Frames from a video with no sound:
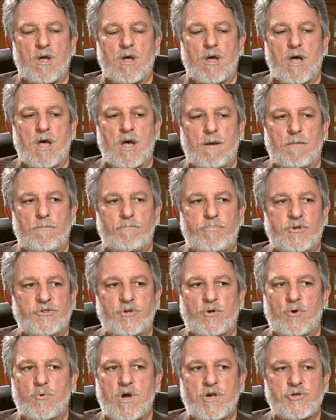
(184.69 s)
But the
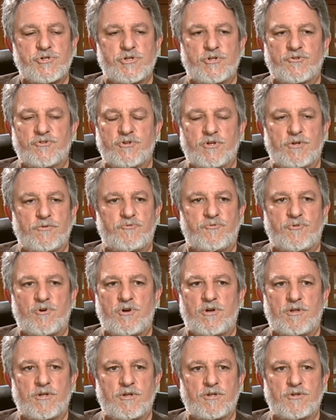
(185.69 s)
questions can
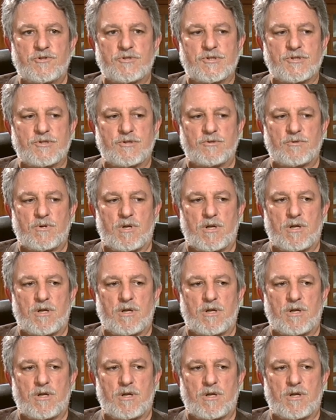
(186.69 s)
fall into